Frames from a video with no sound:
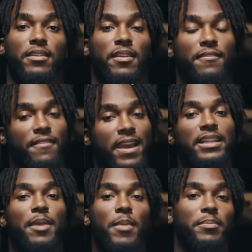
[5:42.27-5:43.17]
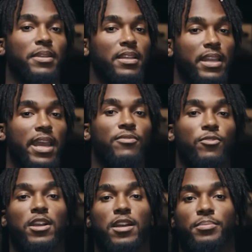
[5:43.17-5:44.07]
In fact, they may be delayed
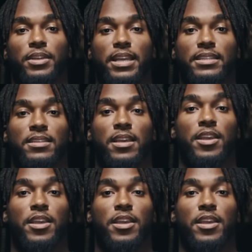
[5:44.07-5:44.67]
for a couple days.